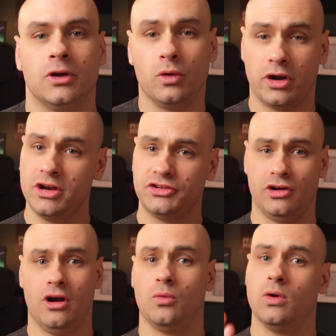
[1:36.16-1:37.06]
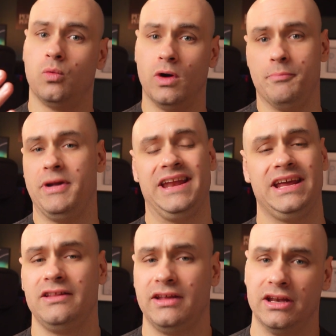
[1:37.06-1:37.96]
We're going to start with what
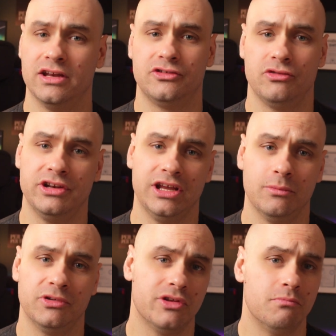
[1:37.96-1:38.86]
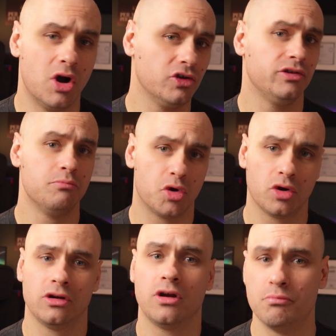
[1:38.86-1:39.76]
many in the industry deem is the most
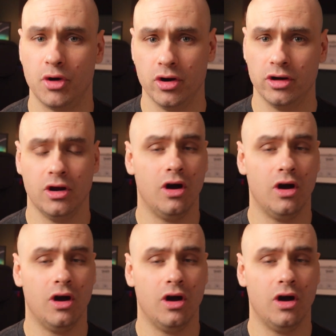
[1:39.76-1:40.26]
important component